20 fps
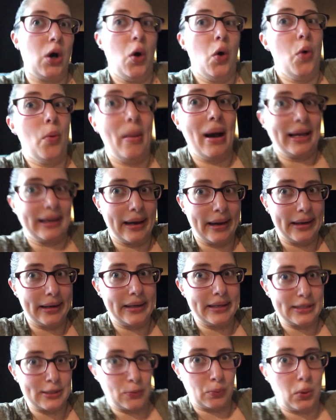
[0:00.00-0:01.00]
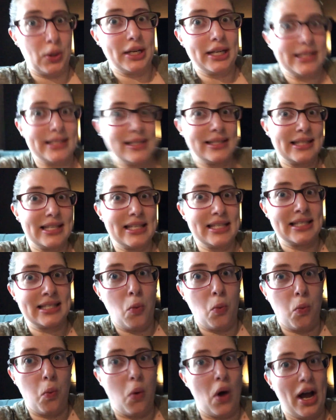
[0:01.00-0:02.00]
oh my gosh what is this
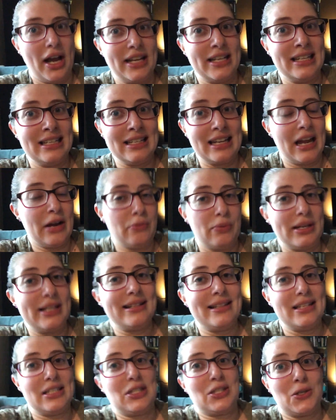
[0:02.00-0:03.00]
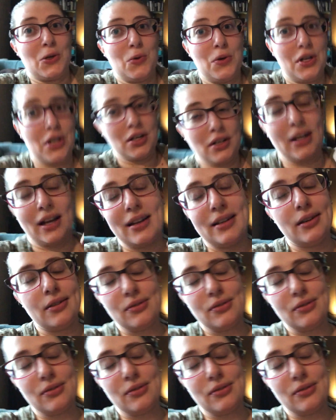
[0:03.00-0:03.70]
why didn't i read this sooner kind